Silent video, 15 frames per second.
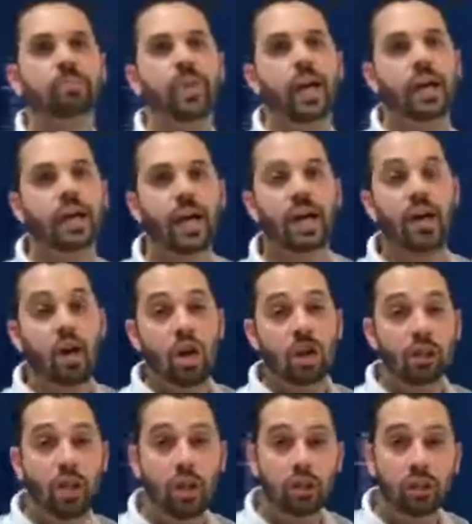Again,
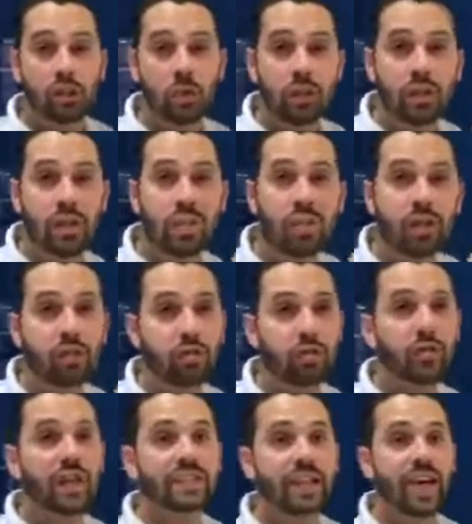Dr. Juan with
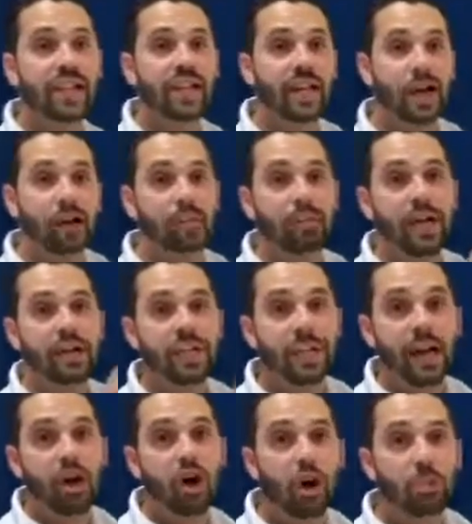Vitality Chiropractic. I
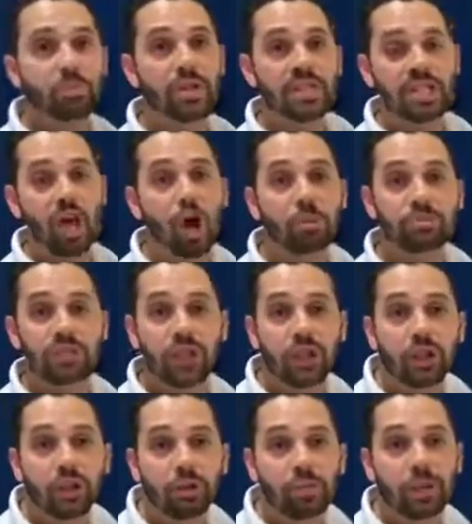hope this helped a
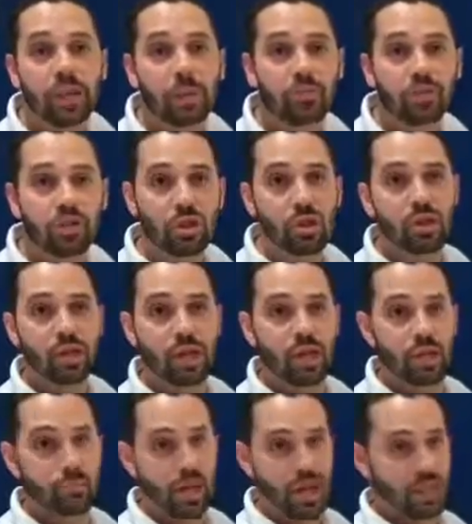little bit. I'm sorry that
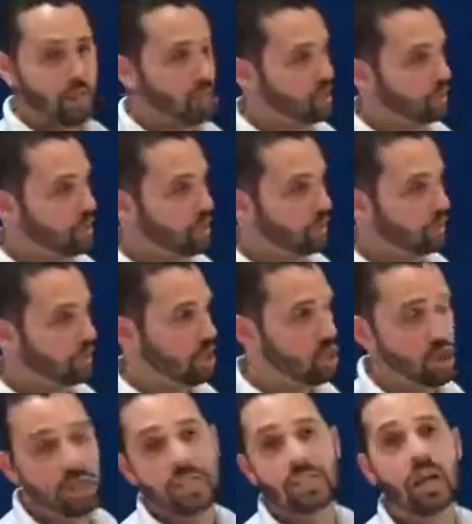I'm not that great of an
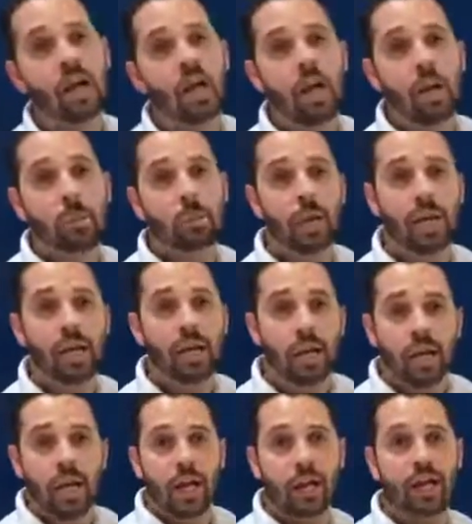artist, but
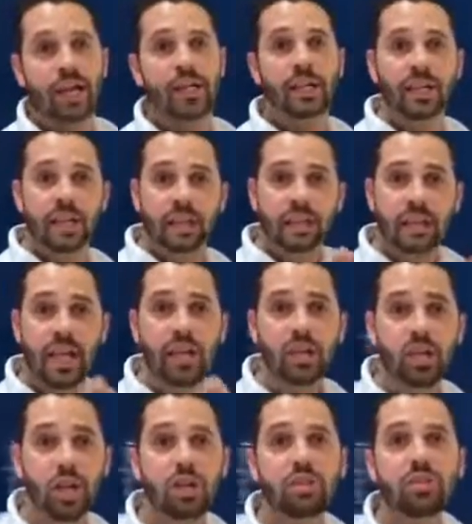again, take
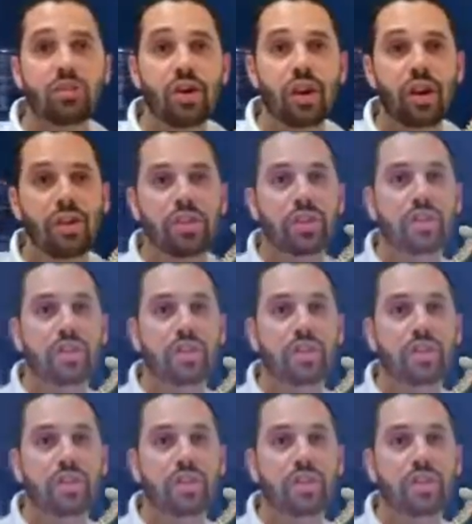charge of your health.